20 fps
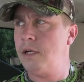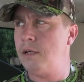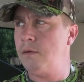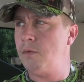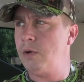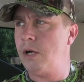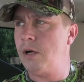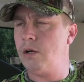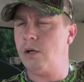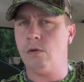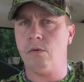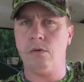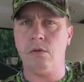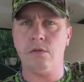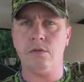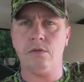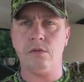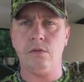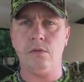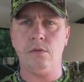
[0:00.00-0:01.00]
and we are
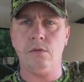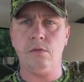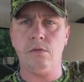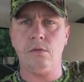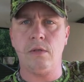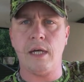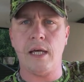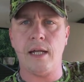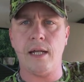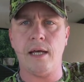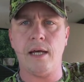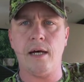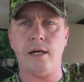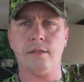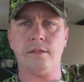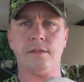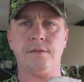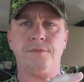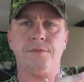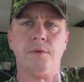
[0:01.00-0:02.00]
going to head out